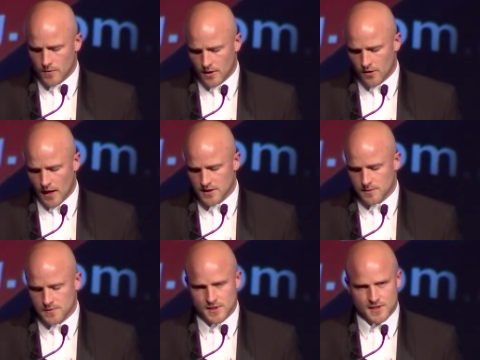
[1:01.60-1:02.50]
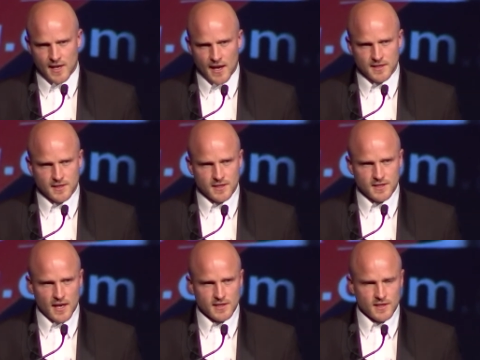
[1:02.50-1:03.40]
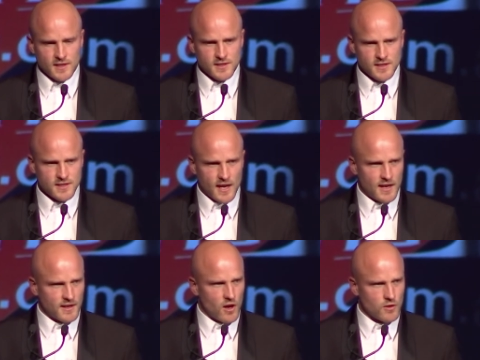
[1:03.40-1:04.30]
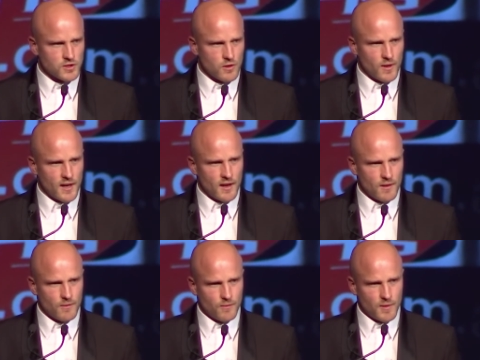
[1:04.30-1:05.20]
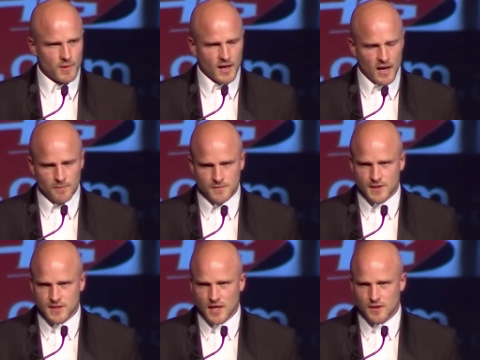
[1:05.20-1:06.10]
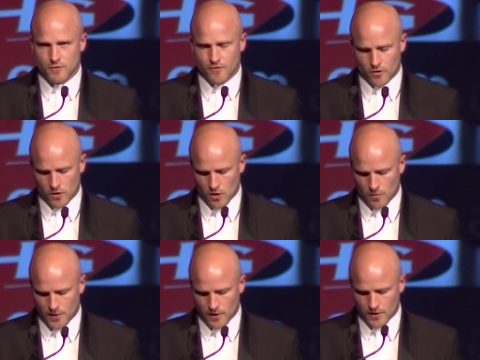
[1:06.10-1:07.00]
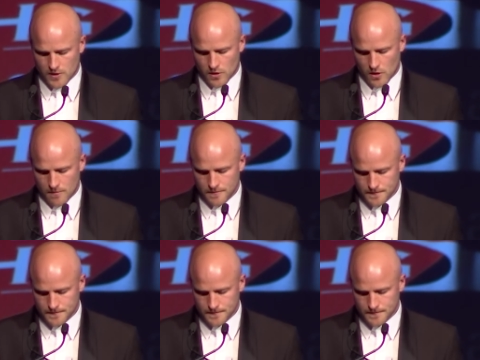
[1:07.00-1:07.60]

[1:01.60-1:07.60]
we create some sustained success and a sustained culture where we become successful for a long period of time.